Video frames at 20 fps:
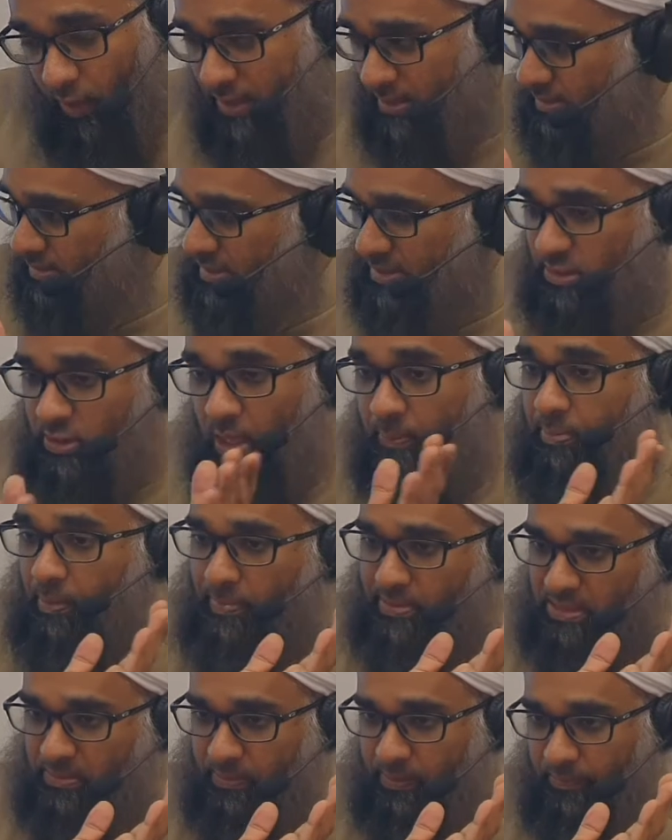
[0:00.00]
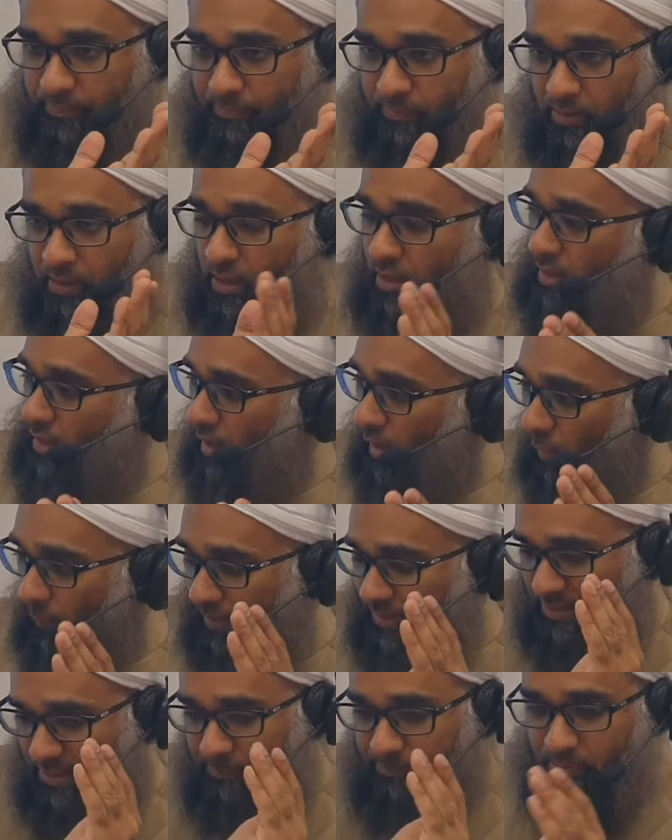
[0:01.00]
this is not impermissible.
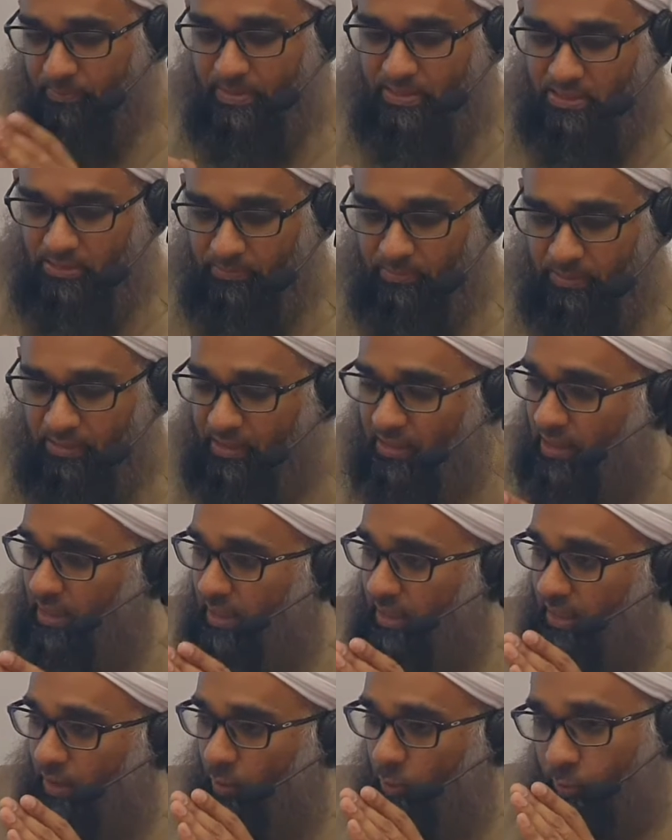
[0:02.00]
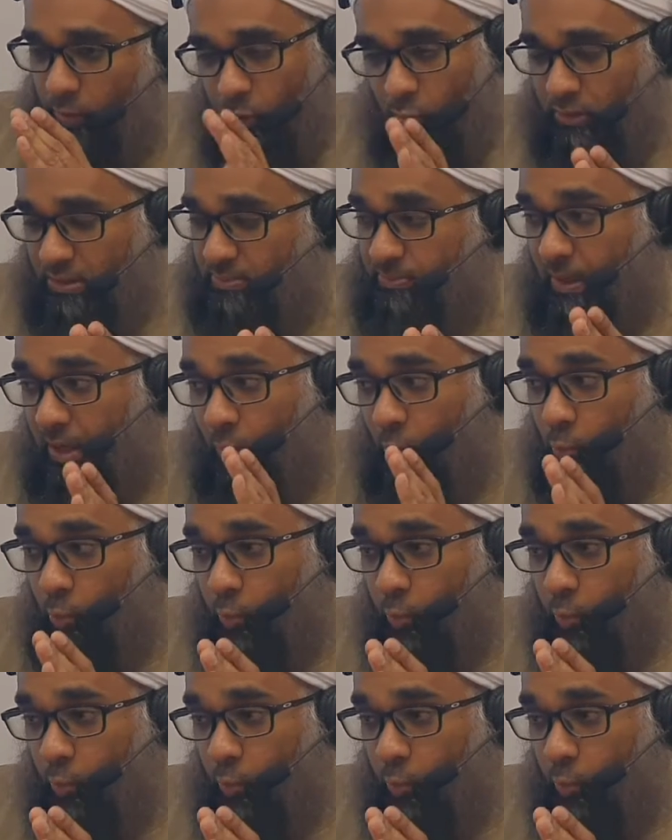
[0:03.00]
When it's impermissible, we know this. But